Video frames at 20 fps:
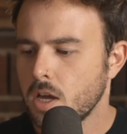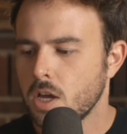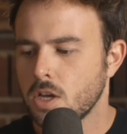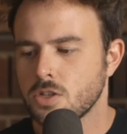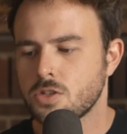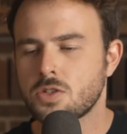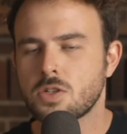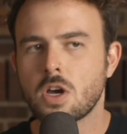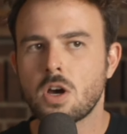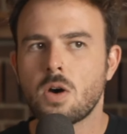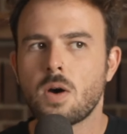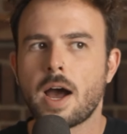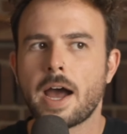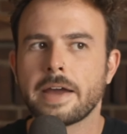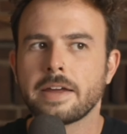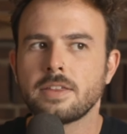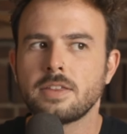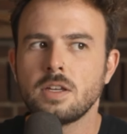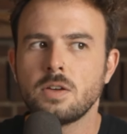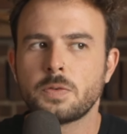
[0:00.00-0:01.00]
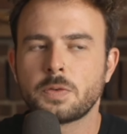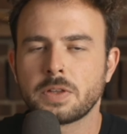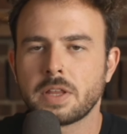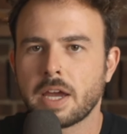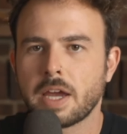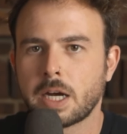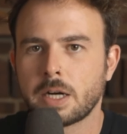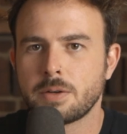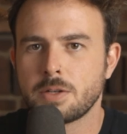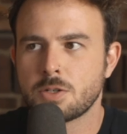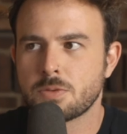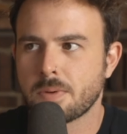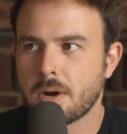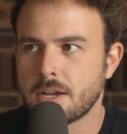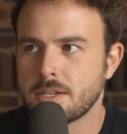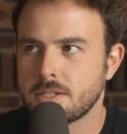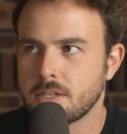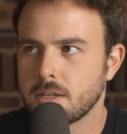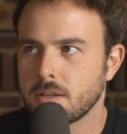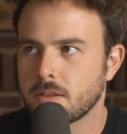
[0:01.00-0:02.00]
So I think for the Aries
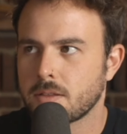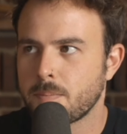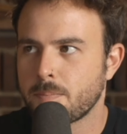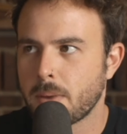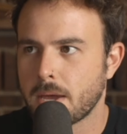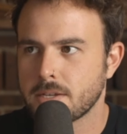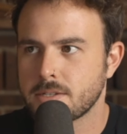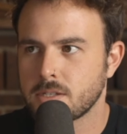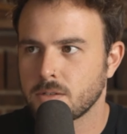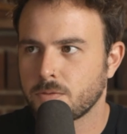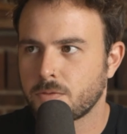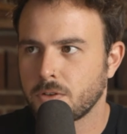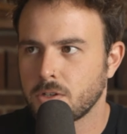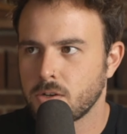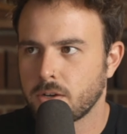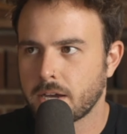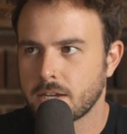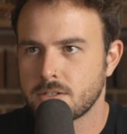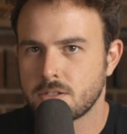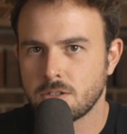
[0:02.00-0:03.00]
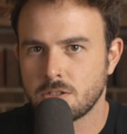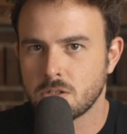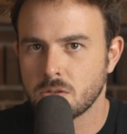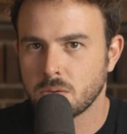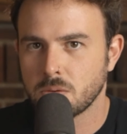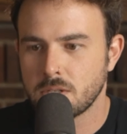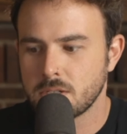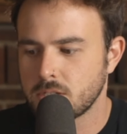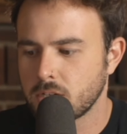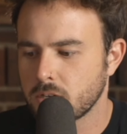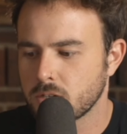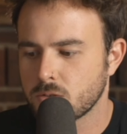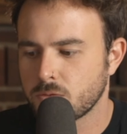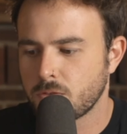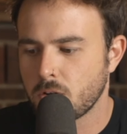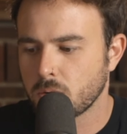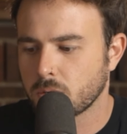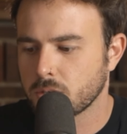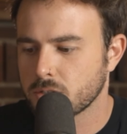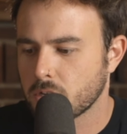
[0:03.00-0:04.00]
rising, the best thing for you guys to do this year is
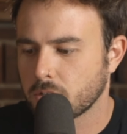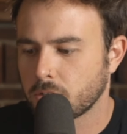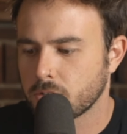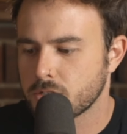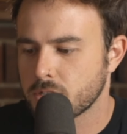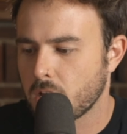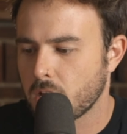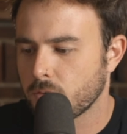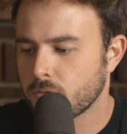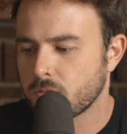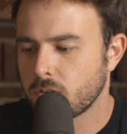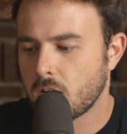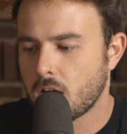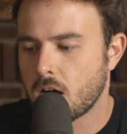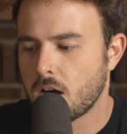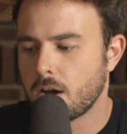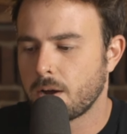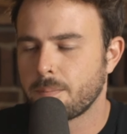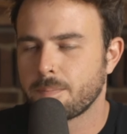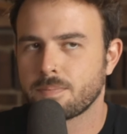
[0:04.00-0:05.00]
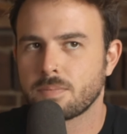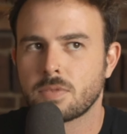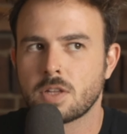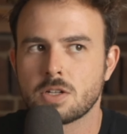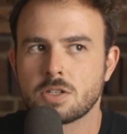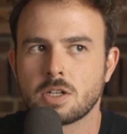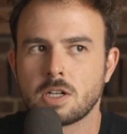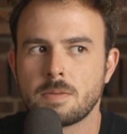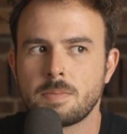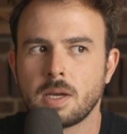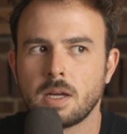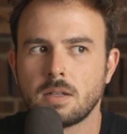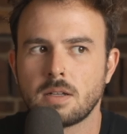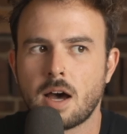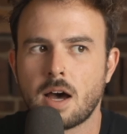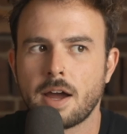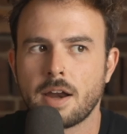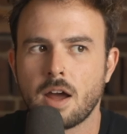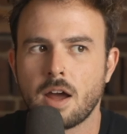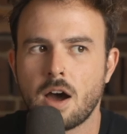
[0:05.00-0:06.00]
focus on yourself. Um, there's going to be a
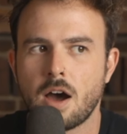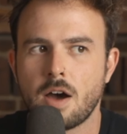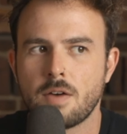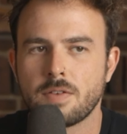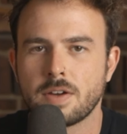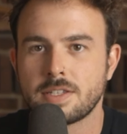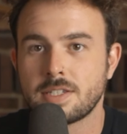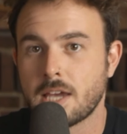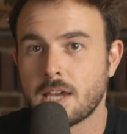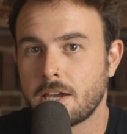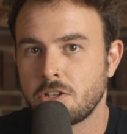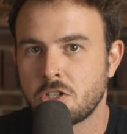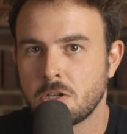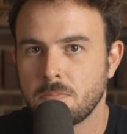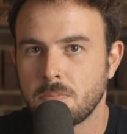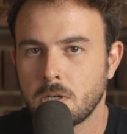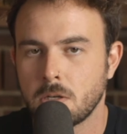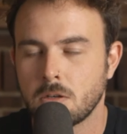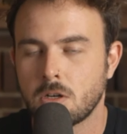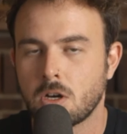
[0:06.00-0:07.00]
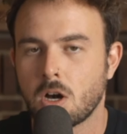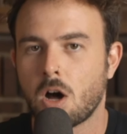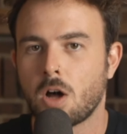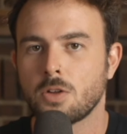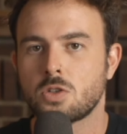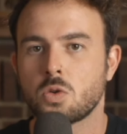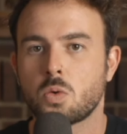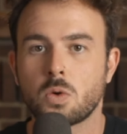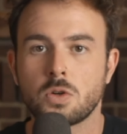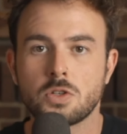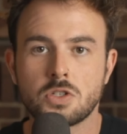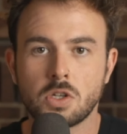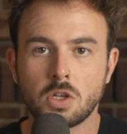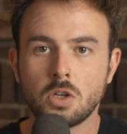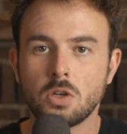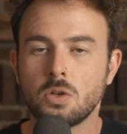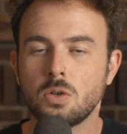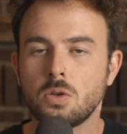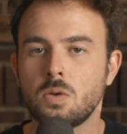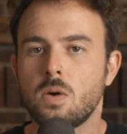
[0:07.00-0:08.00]
lot of attention being called towards
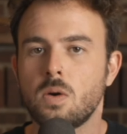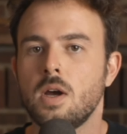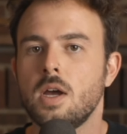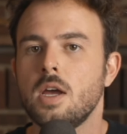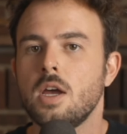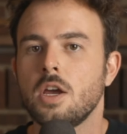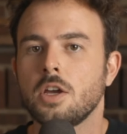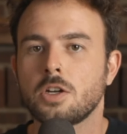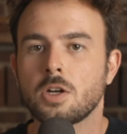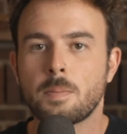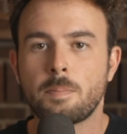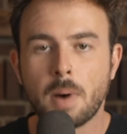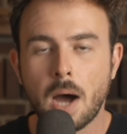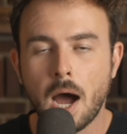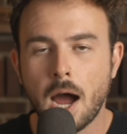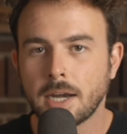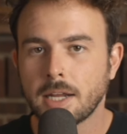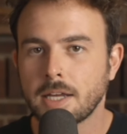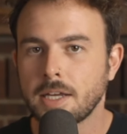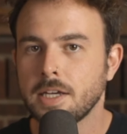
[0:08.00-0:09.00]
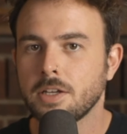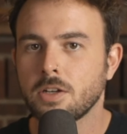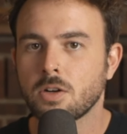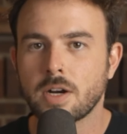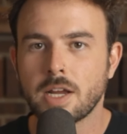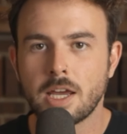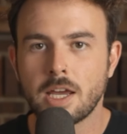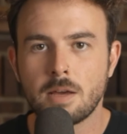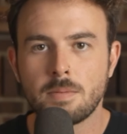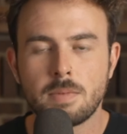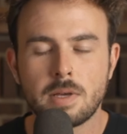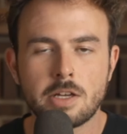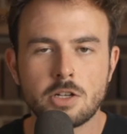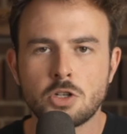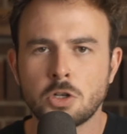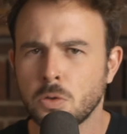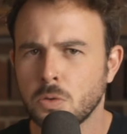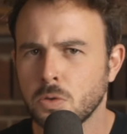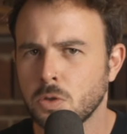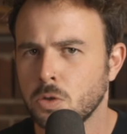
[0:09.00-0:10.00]
you, your body, your
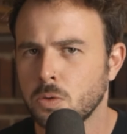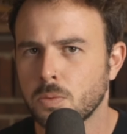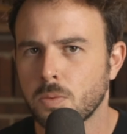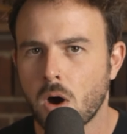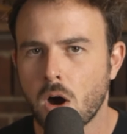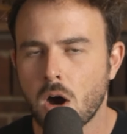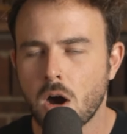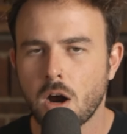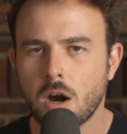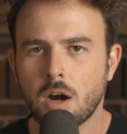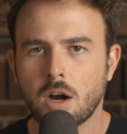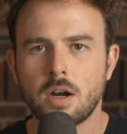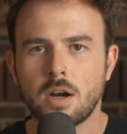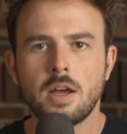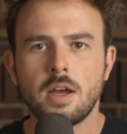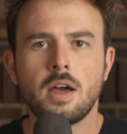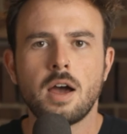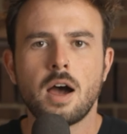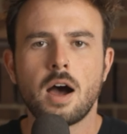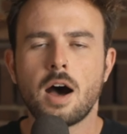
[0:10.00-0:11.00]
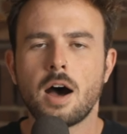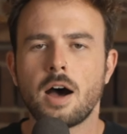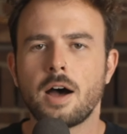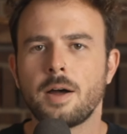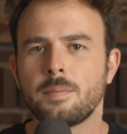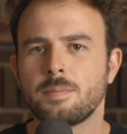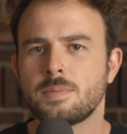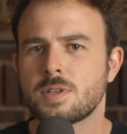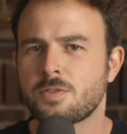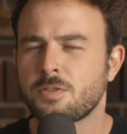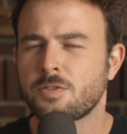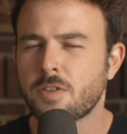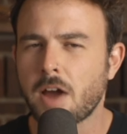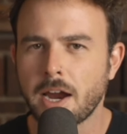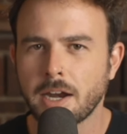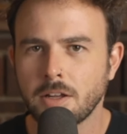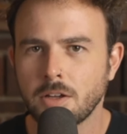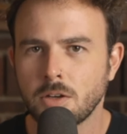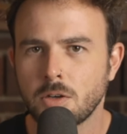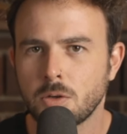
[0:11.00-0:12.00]
image, who you are, um,
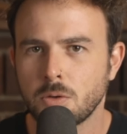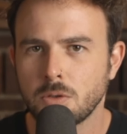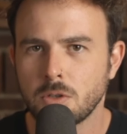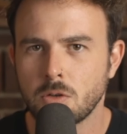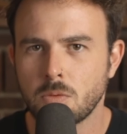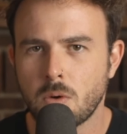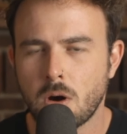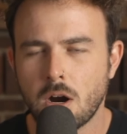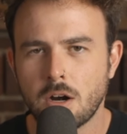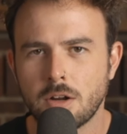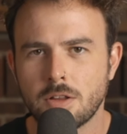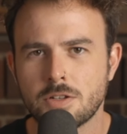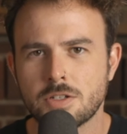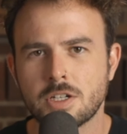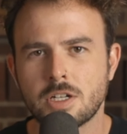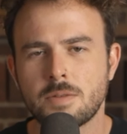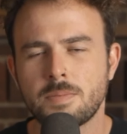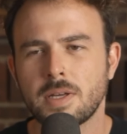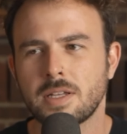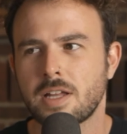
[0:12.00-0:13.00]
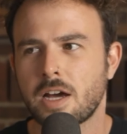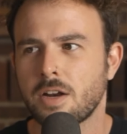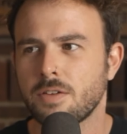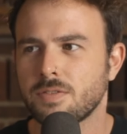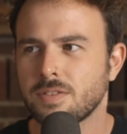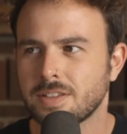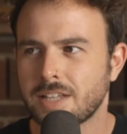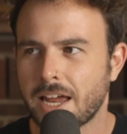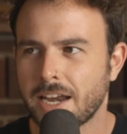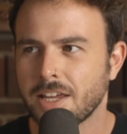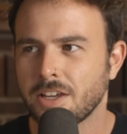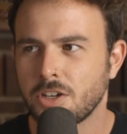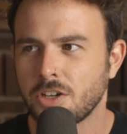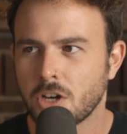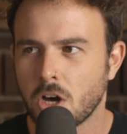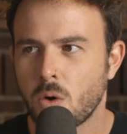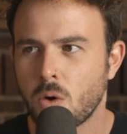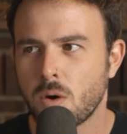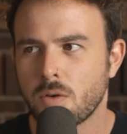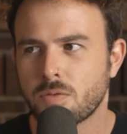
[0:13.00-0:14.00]
defining who you are. There's going to be a lot of letting
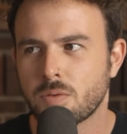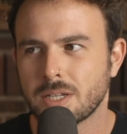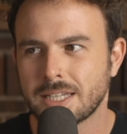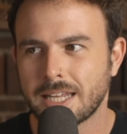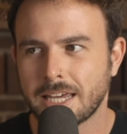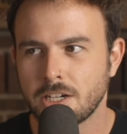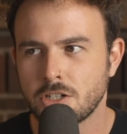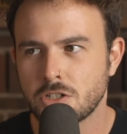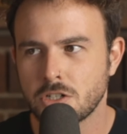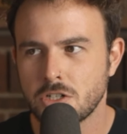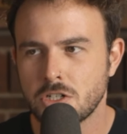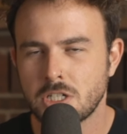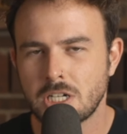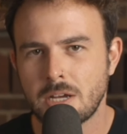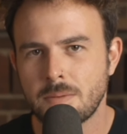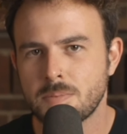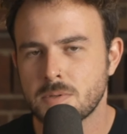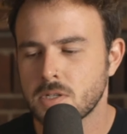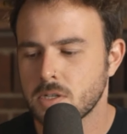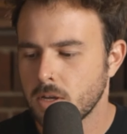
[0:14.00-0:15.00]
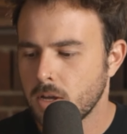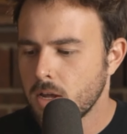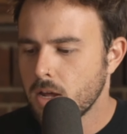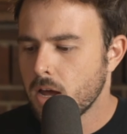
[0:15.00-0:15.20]
go of relationships.